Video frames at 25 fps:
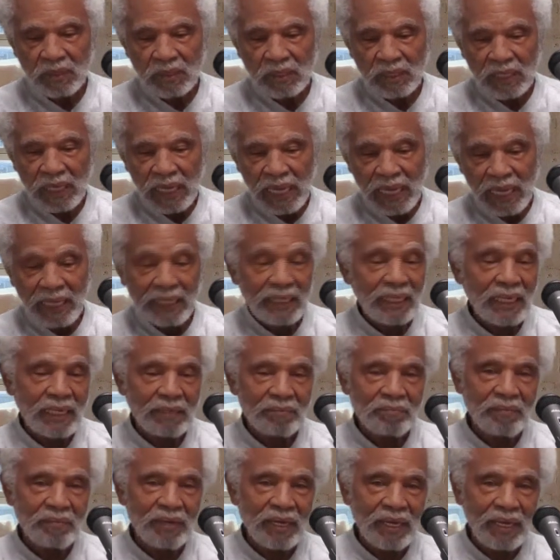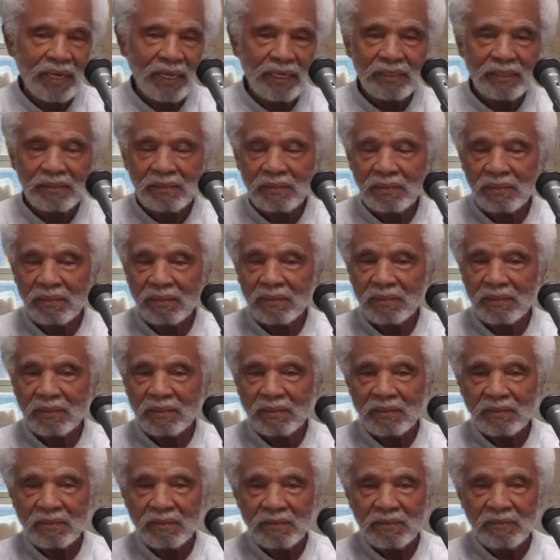I got my
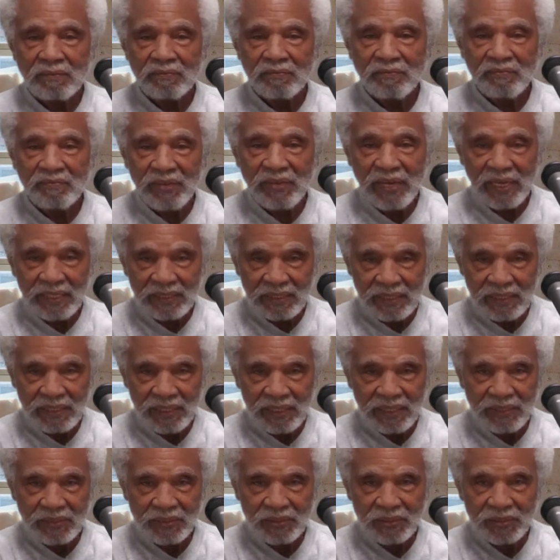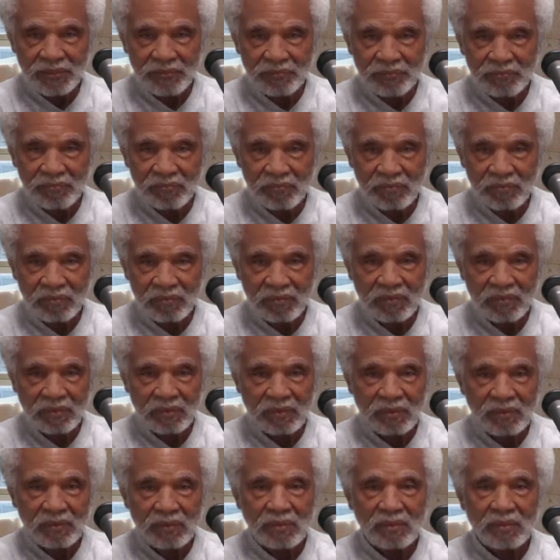vaccination,
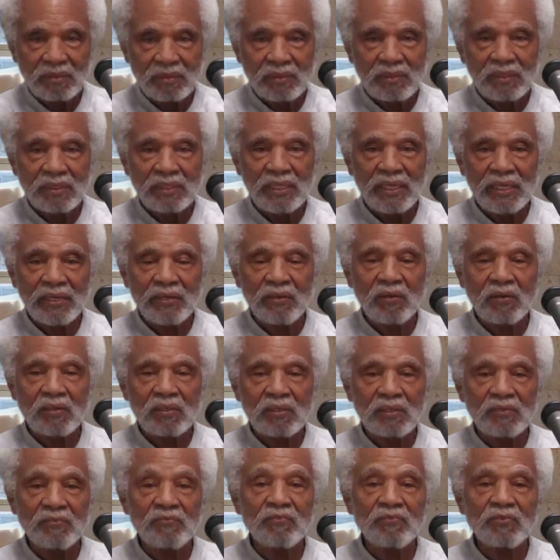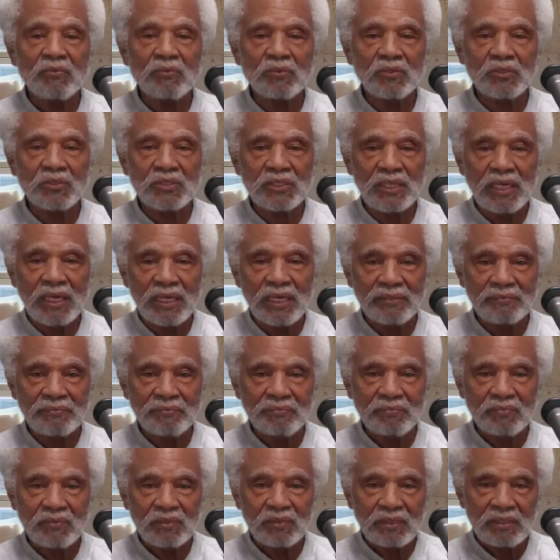they call it a flu shot,
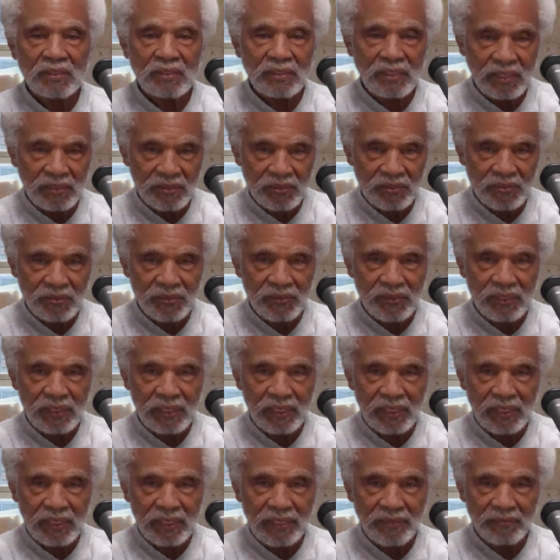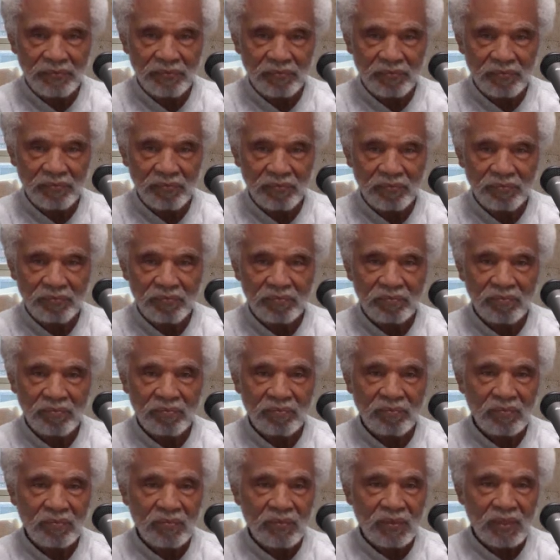yesterday.
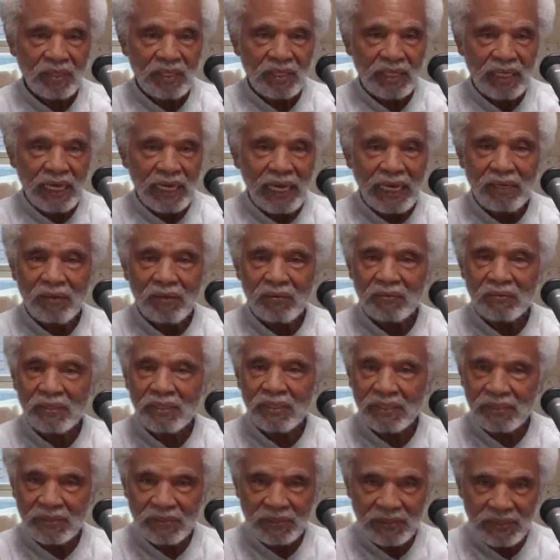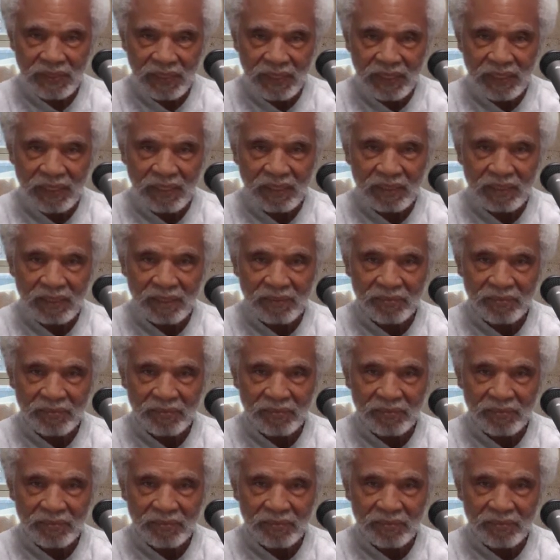I don't get sick.